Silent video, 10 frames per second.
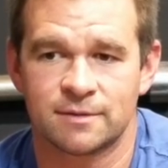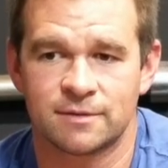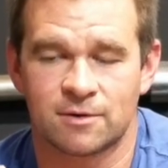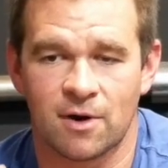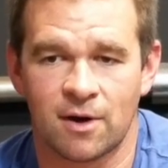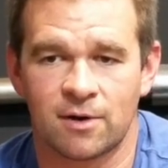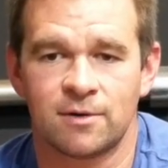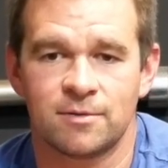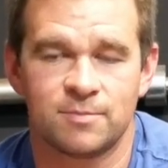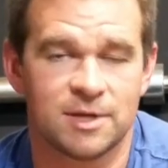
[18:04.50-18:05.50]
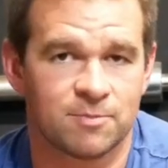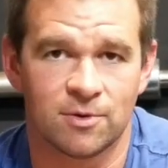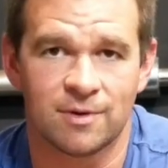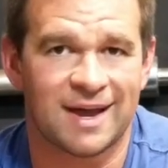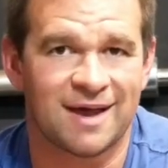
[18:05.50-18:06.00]
There are
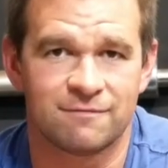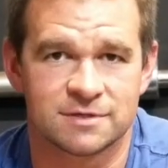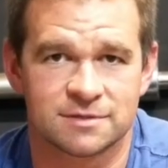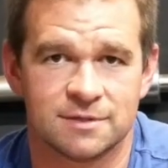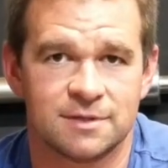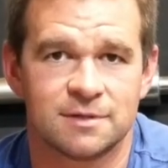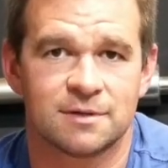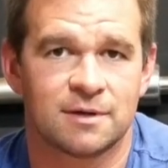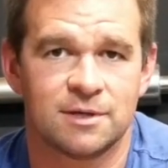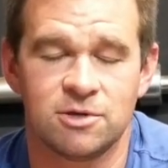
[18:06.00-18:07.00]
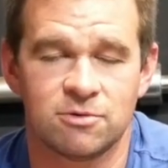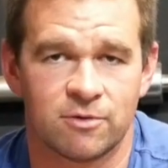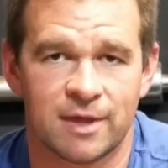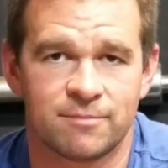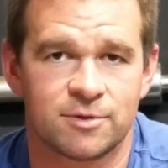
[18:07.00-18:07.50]
people, obviously, and you know
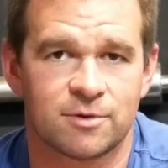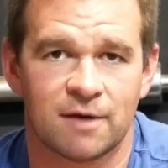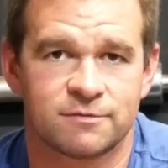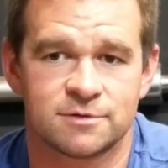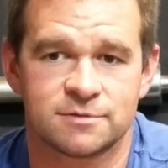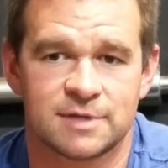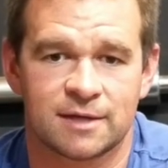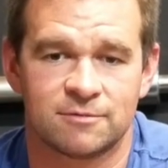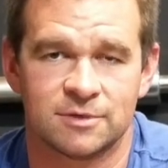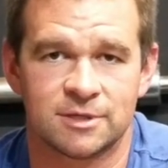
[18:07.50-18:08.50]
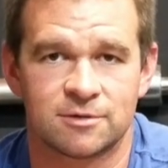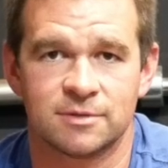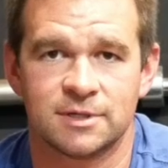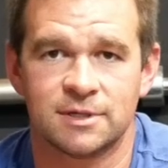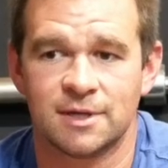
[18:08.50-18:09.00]
them, they're officers that can
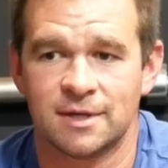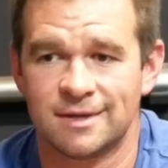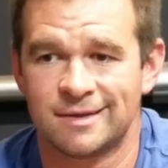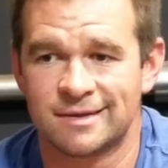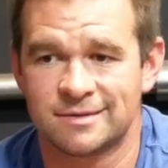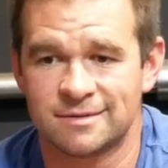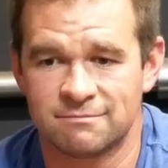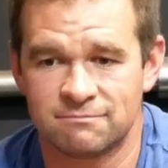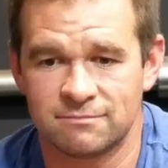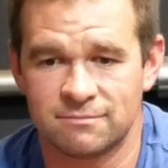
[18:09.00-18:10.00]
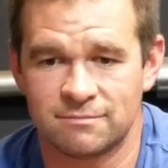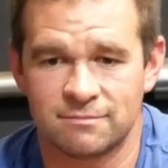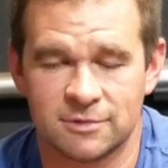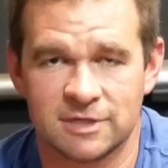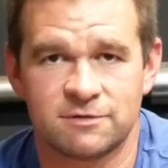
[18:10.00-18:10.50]
literally
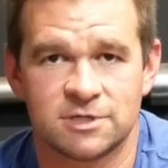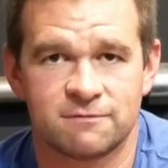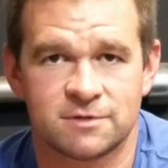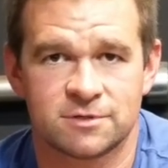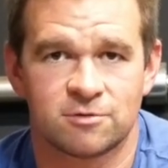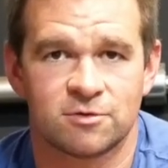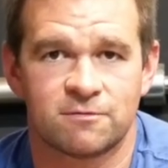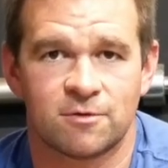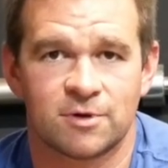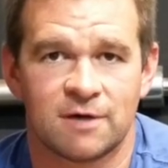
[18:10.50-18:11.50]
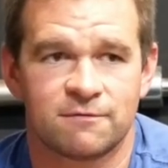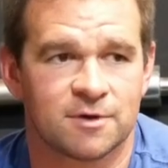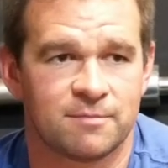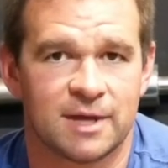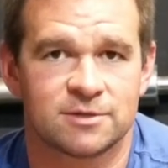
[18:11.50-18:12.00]
leave shift, turn their phone off,
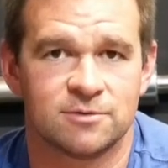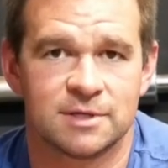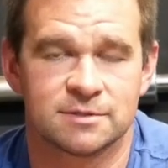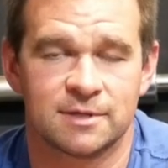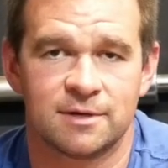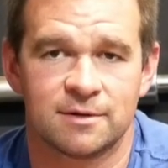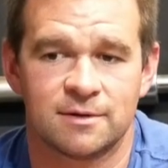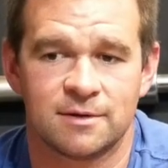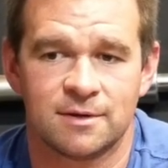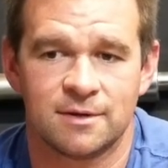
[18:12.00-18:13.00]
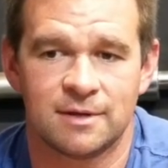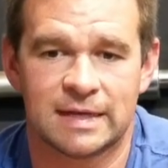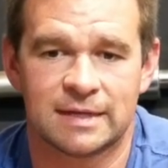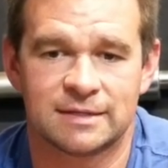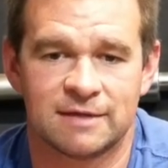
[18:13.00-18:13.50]
come back 2 days later,
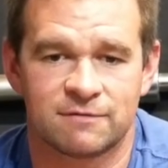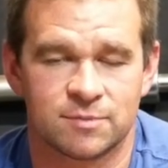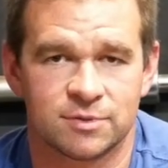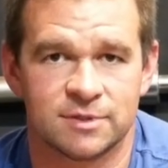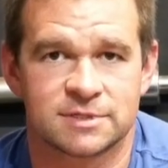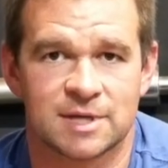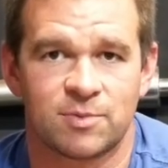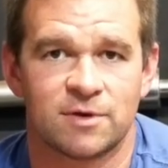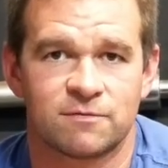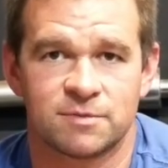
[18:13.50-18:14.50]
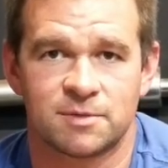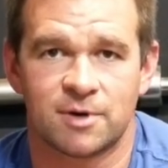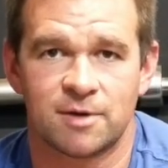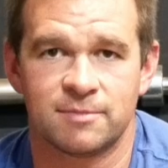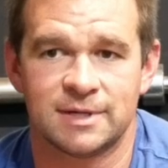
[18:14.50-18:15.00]
and they've completely separated from the
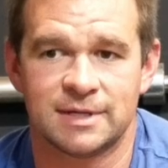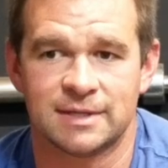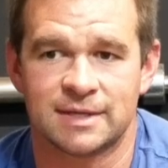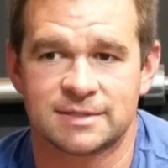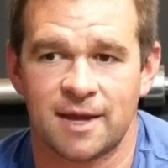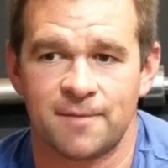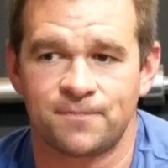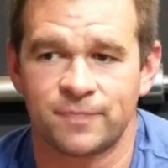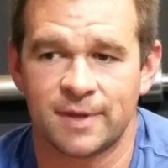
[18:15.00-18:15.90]
department in that time.